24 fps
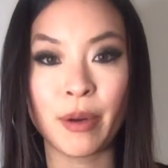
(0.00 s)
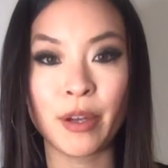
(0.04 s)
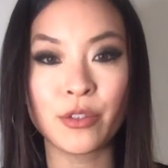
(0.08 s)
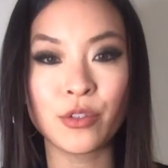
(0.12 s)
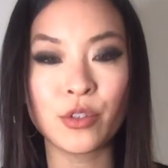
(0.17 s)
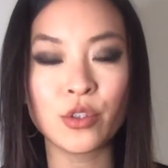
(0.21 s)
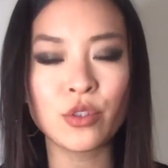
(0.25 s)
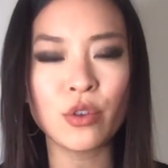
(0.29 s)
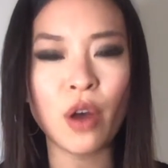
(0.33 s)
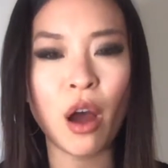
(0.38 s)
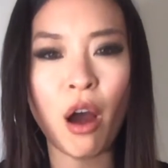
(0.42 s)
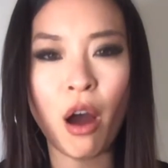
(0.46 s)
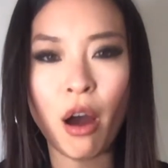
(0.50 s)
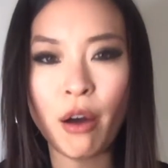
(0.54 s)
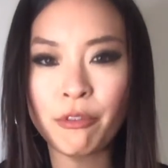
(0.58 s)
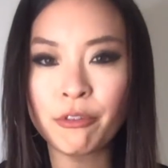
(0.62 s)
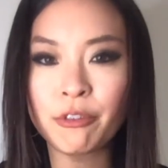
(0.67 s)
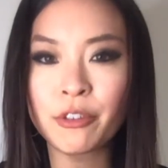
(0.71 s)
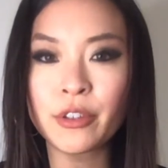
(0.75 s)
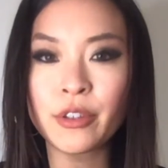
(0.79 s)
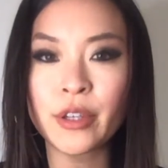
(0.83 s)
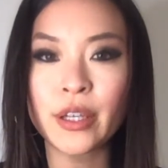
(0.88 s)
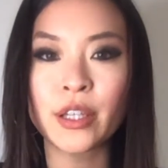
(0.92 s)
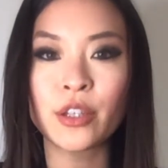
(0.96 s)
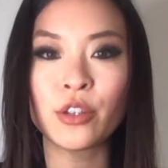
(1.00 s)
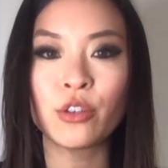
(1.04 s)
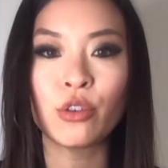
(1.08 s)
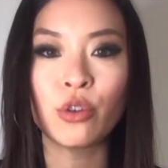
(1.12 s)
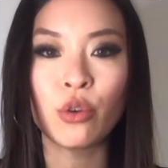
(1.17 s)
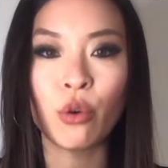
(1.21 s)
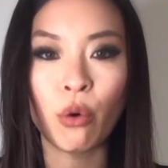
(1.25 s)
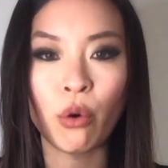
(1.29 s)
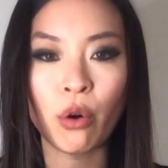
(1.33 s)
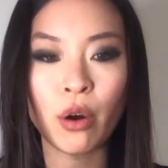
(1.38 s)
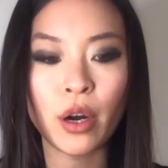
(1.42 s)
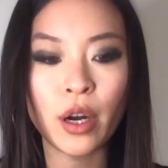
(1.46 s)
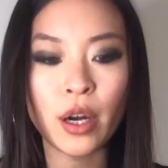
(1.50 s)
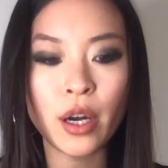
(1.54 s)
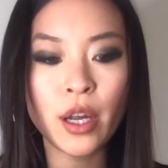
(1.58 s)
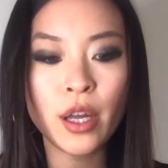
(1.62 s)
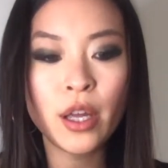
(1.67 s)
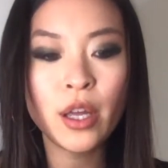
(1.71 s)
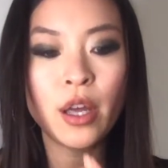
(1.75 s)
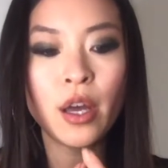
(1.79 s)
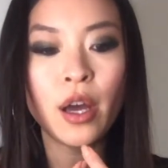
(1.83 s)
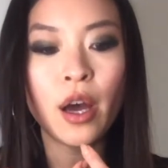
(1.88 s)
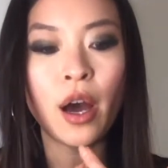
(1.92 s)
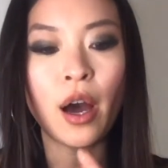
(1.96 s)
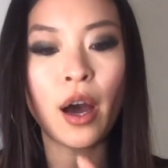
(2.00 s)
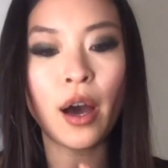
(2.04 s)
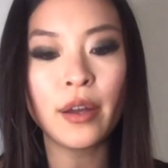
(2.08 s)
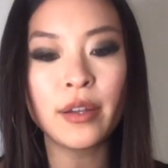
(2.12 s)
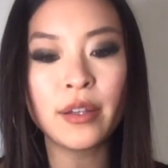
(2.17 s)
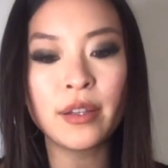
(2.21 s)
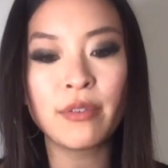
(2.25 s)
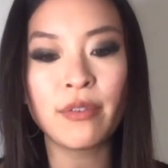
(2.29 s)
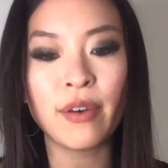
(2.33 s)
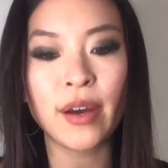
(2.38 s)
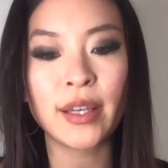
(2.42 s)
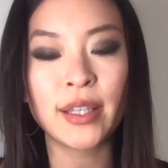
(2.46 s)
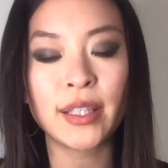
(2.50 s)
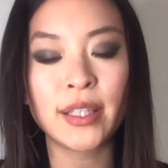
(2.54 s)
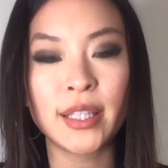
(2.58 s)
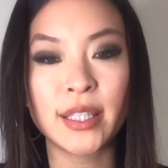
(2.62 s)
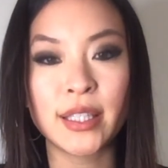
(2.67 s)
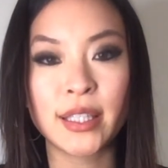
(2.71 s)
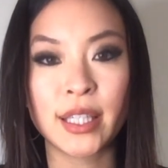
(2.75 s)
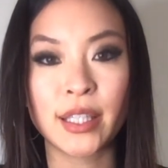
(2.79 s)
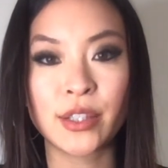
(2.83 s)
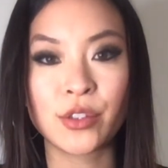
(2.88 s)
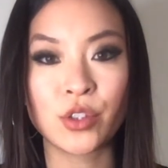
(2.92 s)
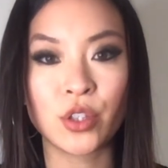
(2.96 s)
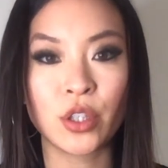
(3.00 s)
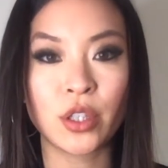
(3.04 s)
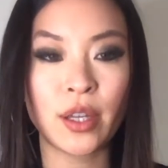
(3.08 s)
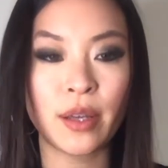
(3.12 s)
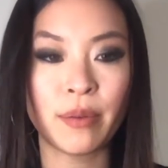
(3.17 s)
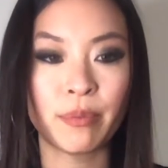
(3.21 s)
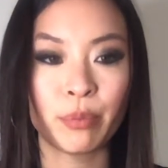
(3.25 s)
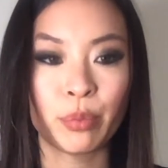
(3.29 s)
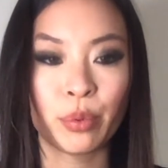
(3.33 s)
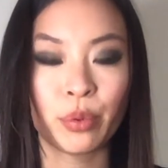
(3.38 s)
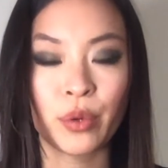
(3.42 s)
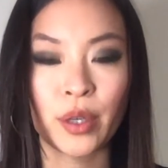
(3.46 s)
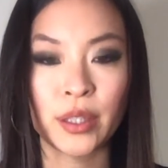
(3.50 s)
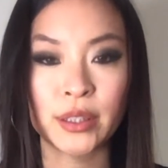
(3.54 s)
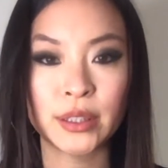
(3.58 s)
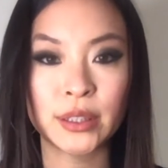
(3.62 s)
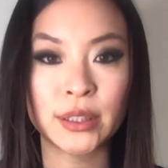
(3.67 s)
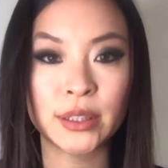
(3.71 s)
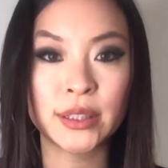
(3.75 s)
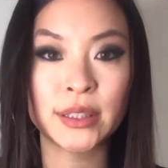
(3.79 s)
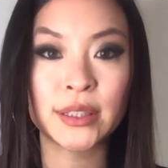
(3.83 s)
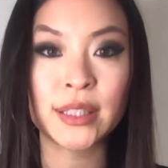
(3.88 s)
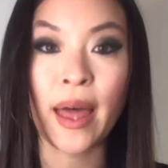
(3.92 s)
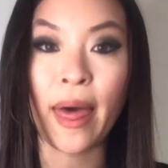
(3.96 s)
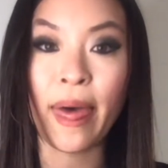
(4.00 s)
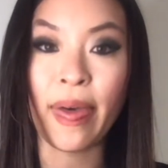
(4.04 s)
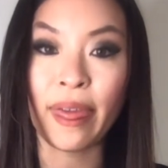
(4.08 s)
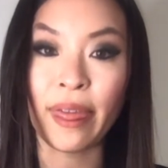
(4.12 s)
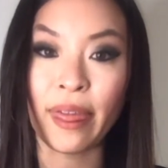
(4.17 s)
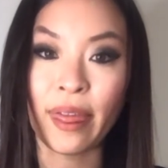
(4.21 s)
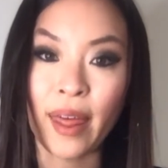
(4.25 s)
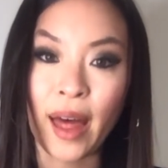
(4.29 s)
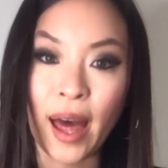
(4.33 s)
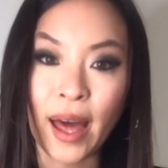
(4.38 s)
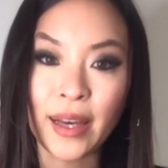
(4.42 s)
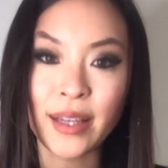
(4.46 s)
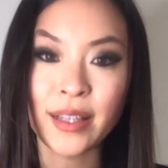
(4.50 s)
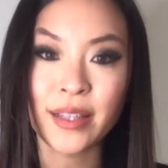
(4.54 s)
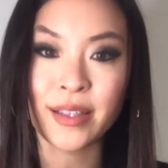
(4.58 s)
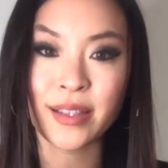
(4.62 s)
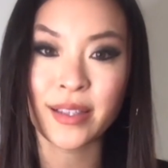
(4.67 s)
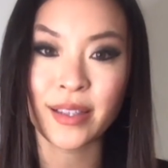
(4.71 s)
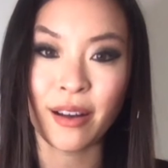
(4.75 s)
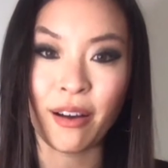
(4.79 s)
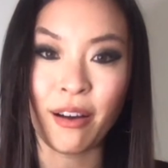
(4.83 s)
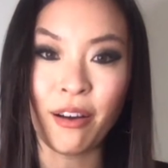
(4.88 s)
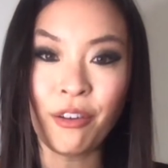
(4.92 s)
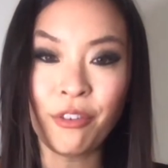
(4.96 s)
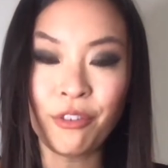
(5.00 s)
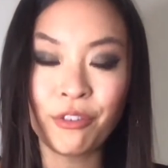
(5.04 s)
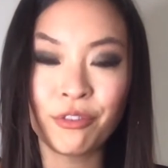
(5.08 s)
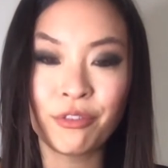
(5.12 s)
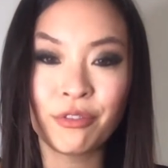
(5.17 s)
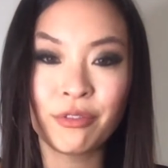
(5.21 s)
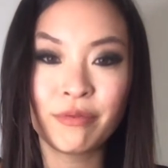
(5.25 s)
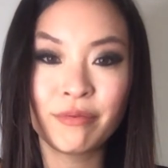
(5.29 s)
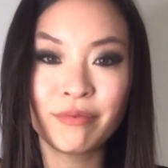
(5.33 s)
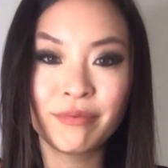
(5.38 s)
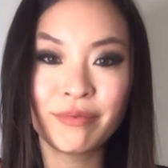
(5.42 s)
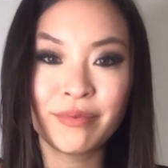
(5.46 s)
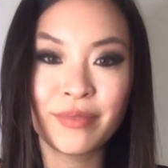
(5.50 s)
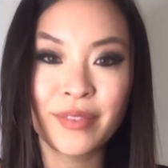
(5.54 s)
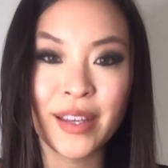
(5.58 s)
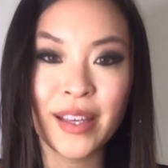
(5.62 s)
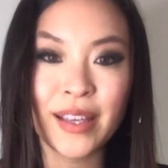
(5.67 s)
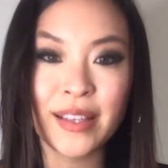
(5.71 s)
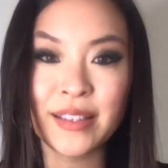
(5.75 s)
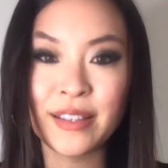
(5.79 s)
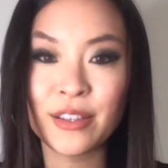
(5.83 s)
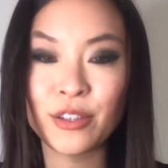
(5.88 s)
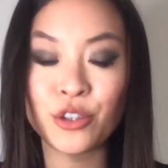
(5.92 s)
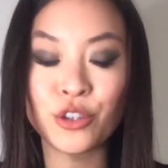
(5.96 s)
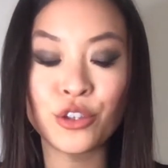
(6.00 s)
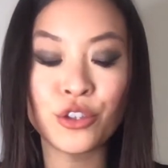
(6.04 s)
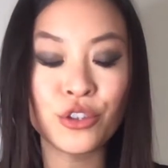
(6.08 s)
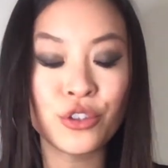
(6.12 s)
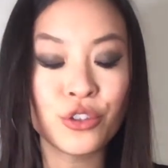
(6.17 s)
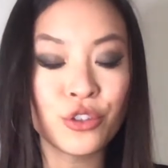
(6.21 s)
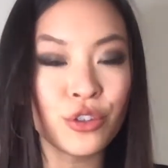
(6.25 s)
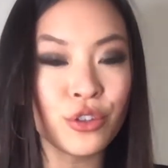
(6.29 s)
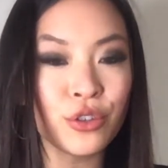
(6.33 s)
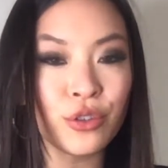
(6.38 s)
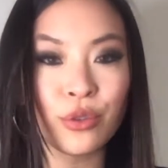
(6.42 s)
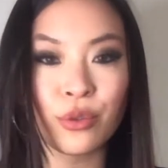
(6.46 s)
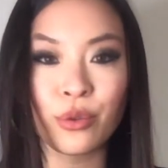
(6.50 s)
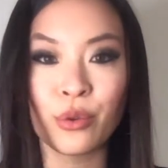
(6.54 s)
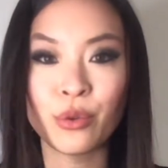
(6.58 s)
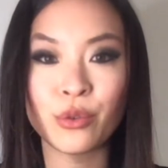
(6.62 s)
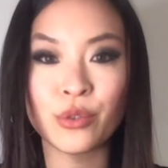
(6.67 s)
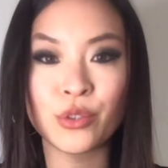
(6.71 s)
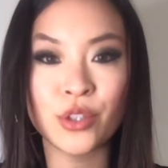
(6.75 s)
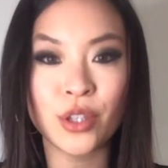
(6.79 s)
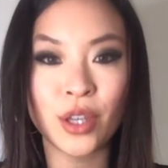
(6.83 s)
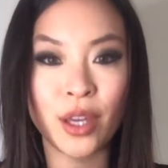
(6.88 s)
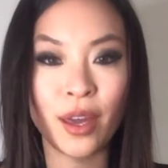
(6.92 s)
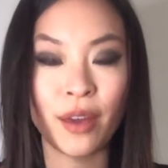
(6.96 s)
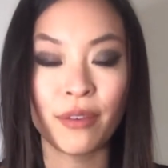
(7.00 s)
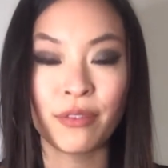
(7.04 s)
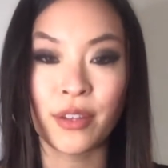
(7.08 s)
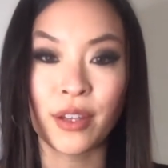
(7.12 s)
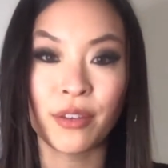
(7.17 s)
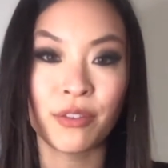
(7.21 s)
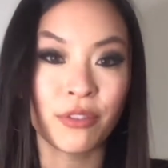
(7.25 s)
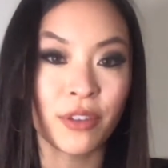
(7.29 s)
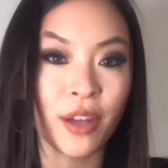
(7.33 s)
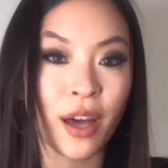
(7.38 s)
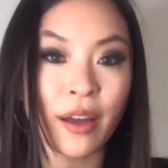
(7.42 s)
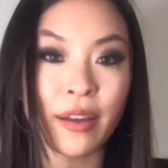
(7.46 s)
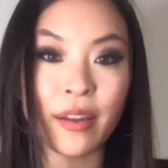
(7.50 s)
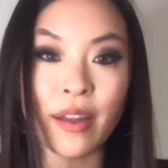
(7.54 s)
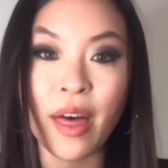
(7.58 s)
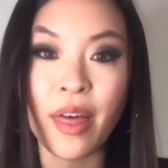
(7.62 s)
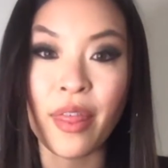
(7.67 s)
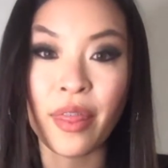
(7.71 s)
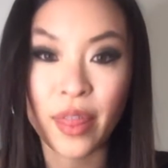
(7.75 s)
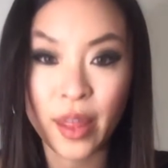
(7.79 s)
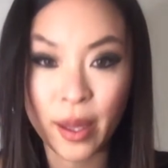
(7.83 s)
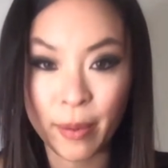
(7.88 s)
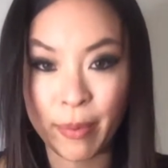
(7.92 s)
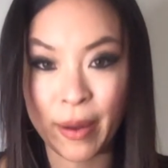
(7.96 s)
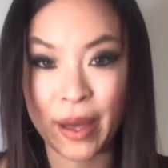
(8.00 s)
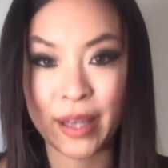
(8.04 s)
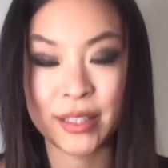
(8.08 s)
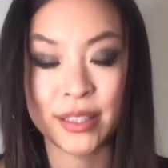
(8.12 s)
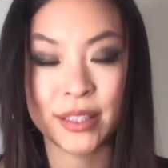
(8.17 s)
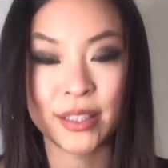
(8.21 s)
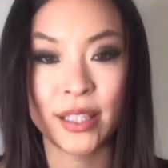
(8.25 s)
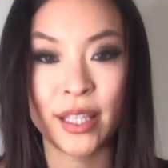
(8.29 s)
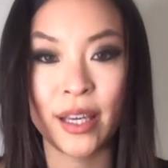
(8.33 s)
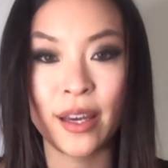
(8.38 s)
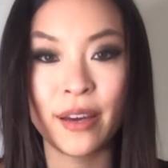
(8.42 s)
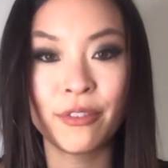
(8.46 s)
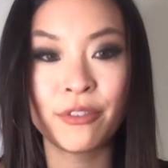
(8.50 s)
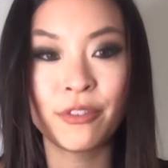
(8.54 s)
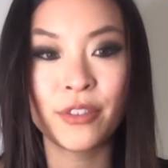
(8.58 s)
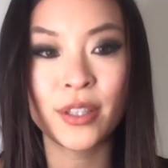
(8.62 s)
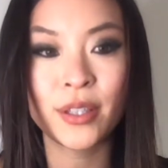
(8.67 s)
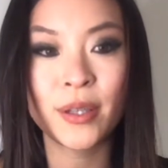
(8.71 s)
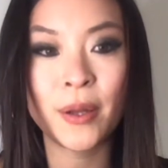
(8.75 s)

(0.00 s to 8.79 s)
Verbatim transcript: just offering your undivided attention and presence, that itself is a huge gift, if not the best gift.